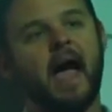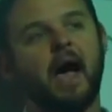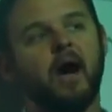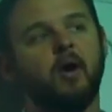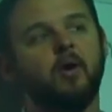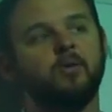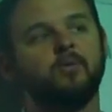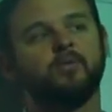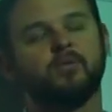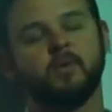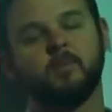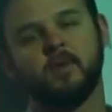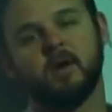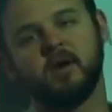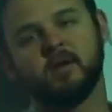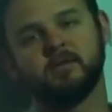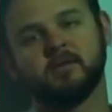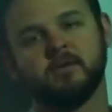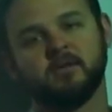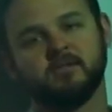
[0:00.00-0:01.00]
out from
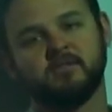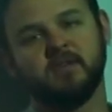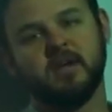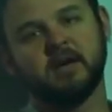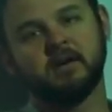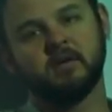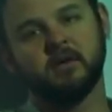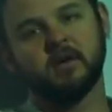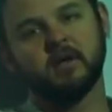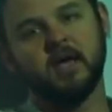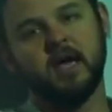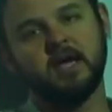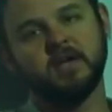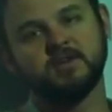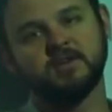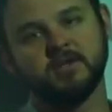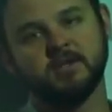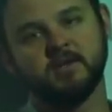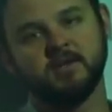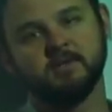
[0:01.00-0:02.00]
under
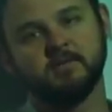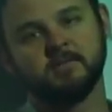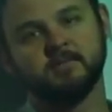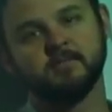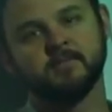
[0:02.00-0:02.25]
segregation,